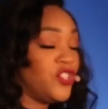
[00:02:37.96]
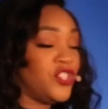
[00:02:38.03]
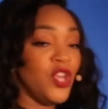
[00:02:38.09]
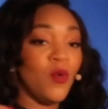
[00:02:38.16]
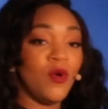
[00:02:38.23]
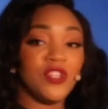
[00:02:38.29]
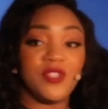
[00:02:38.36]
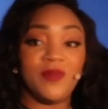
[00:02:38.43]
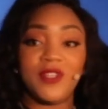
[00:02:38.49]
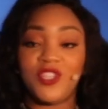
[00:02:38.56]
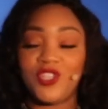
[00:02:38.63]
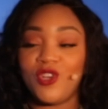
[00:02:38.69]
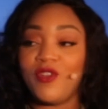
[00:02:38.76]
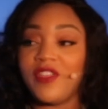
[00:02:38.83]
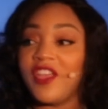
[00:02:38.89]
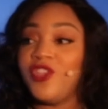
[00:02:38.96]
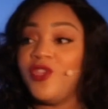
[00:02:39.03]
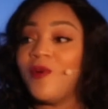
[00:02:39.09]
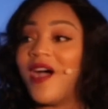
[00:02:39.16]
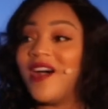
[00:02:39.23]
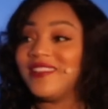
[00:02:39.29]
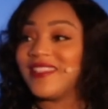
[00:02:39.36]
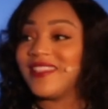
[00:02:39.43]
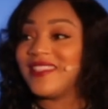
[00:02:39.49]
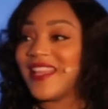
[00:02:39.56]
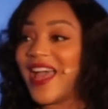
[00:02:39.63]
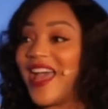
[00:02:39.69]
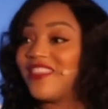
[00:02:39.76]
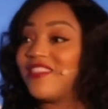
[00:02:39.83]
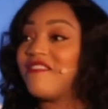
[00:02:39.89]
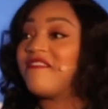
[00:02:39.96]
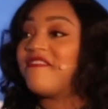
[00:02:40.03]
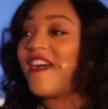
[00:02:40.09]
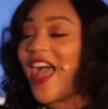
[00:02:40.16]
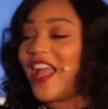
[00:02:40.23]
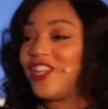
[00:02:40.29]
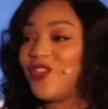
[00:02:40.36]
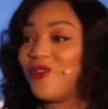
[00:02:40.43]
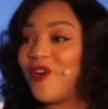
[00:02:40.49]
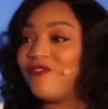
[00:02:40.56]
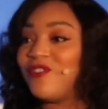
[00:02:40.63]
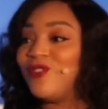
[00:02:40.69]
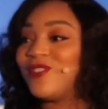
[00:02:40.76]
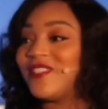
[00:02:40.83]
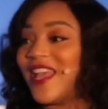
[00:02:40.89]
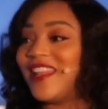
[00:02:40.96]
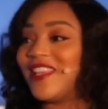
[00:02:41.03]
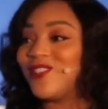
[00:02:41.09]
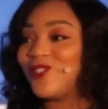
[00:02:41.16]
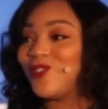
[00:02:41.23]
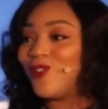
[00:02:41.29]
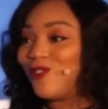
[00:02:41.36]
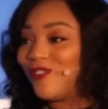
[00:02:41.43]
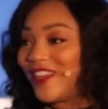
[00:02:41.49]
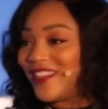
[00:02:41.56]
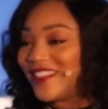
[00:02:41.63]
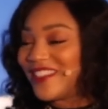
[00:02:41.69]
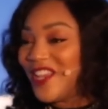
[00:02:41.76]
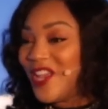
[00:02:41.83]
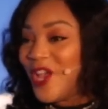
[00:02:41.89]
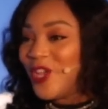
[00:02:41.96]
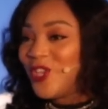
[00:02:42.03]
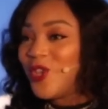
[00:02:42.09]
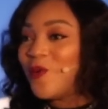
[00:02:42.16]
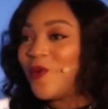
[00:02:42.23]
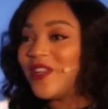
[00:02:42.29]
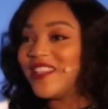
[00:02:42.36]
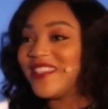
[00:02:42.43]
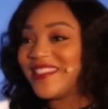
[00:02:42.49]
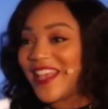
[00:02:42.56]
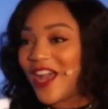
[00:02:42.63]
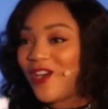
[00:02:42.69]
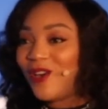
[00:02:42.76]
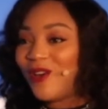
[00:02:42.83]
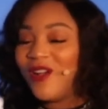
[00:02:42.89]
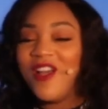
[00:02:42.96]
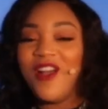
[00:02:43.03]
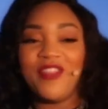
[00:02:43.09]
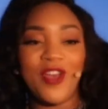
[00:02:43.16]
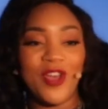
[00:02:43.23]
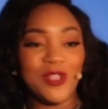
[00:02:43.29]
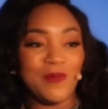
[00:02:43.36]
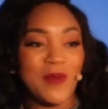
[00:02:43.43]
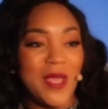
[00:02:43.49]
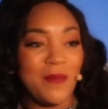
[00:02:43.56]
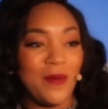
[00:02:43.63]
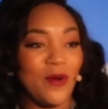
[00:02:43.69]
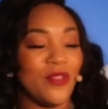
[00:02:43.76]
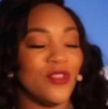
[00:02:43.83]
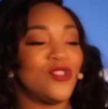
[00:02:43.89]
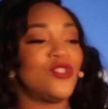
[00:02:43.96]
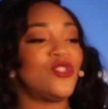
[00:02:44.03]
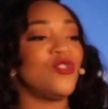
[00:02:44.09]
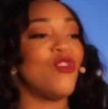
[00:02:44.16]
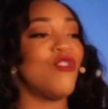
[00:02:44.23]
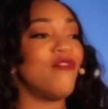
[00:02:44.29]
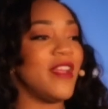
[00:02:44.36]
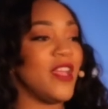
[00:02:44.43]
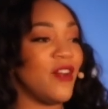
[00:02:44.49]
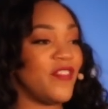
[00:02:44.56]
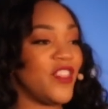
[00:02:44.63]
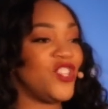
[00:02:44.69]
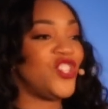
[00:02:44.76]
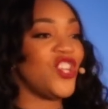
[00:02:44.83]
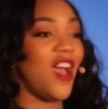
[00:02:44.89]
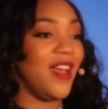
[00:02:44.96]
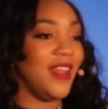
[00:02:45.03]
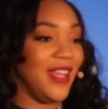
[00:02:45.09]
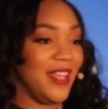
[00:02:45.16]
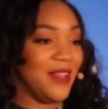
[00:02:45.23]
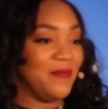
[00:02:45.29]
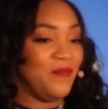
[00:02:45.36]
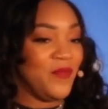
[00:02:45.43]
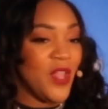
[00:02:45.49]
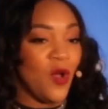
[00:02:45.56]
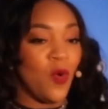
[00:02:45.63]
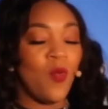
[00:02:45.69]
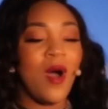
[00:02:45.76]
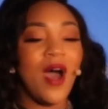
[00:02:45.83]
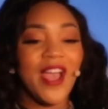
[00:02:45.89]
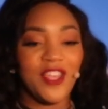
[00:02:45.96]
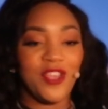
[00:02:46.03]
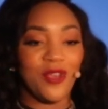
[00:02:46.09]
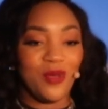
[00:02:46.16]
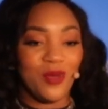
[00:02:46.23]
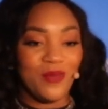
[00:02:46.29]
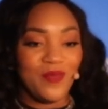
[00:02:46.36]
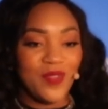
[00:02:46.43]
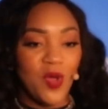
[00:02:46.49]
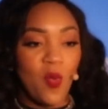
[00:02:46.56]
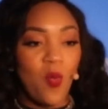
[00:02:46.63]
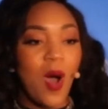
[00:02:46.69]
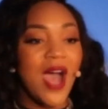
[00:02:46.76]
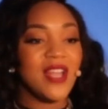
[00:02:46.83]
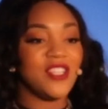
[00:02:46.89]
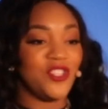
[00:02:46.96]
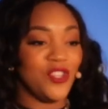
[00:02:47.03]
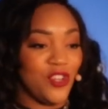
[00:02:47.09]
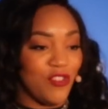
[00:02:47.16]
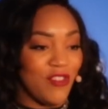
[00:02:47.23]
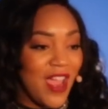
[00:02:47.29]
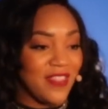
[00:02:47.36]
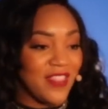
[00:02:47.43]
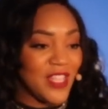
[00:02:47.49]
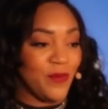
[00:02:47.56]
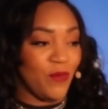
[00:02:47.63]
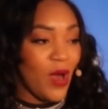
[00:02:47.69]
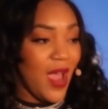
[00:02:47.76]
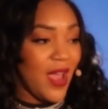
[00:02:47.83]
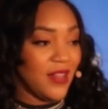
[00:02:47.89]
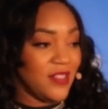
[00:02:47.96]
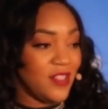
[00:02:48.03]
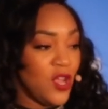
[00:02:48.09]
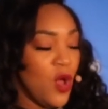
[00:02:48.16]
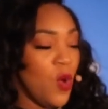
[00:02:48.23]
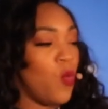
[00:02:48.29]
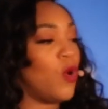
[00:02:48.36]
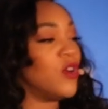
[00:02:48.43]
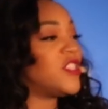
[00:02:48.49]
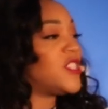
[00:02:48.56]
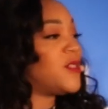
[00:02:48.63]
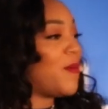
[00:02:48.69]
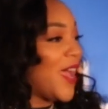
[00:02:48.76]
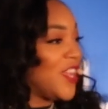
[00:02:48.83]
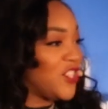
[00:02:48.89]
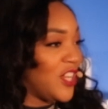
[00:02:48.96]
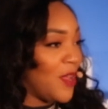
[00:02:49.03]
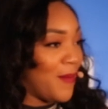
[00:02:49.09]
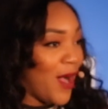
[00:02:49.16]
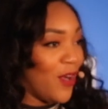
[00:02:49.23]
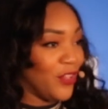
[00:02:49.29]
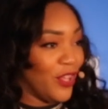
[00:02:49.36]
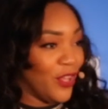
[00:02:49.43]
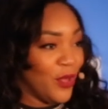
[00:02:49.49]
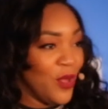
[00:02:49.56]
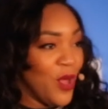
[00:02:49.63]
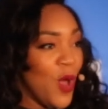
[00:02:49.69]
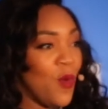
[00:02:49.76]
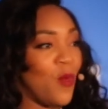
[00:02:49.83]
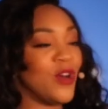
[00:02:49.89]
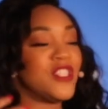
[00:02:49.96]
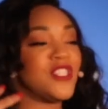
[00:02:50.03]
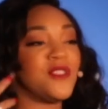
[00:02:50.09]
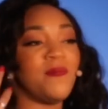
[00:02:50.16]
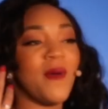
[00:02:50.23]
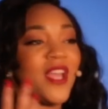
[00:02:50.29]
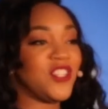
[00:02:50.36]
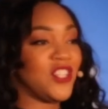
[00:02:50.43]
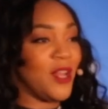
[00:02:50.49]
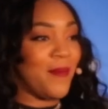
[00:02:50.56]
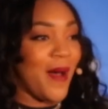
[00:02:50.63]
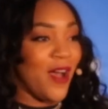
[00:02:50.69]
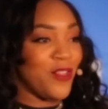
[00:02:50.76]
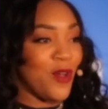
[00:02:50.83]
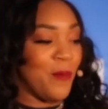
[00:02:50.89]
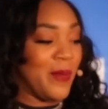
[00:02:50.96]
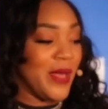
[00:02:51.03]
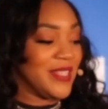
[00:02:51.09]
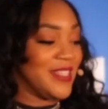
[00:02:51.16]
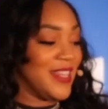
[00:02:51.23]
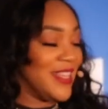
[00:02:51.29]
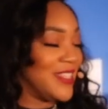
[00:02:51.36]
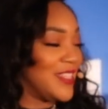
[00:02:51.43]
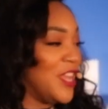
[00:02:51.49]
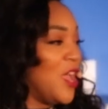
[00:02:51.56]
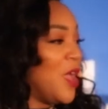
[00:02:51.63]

So you want to ensure that you understand the value of you selling stories. You want to sell those people the story of the journey. Why you? Why did you create this brand? What's special about you? What's special about your business?